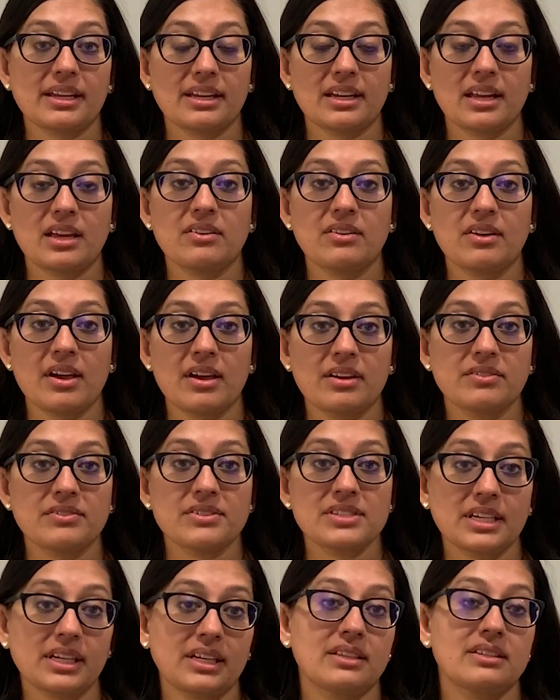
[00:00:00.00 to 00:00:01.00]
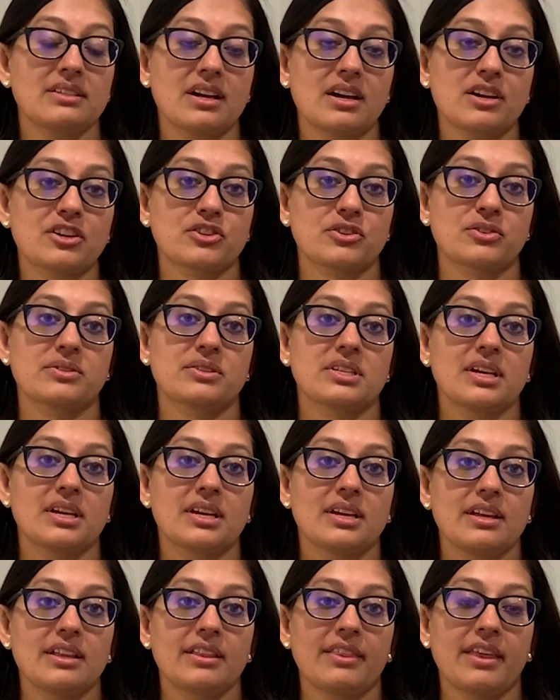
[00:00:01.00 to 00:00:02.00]
And I've seen doctors
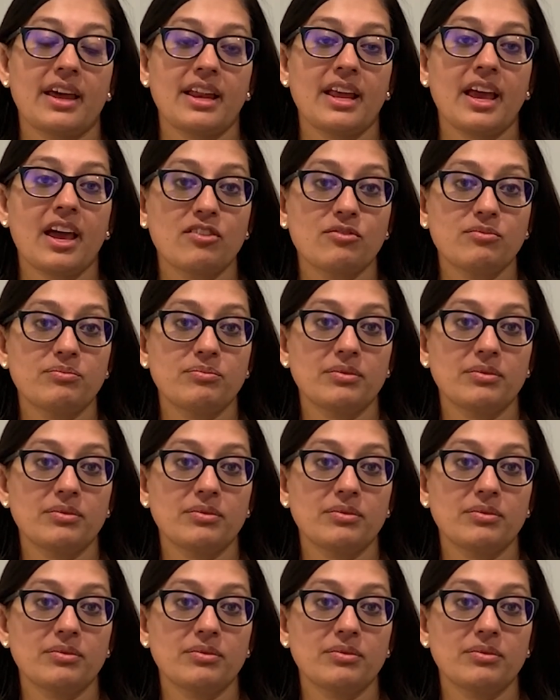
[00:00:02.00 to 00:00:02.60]
that have